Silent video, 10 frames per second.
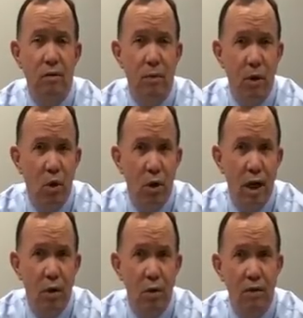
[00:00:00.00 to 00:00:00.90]
from the Court
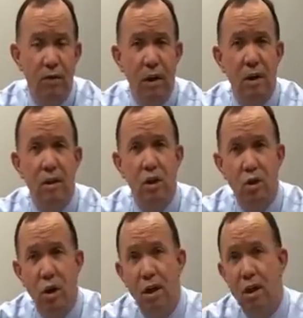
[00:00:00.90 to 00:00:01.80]
Equity Fund and the
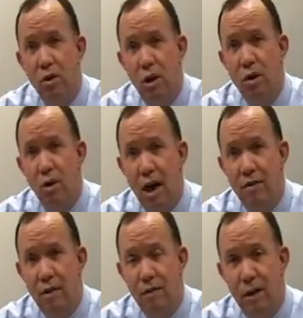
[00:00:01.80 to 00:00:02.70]
Drug and Drunk
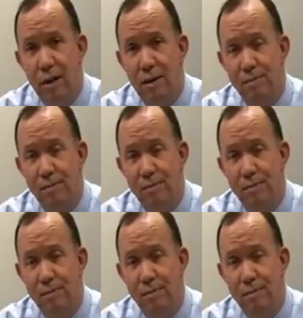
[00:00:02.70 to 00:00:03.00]
Driving Fund.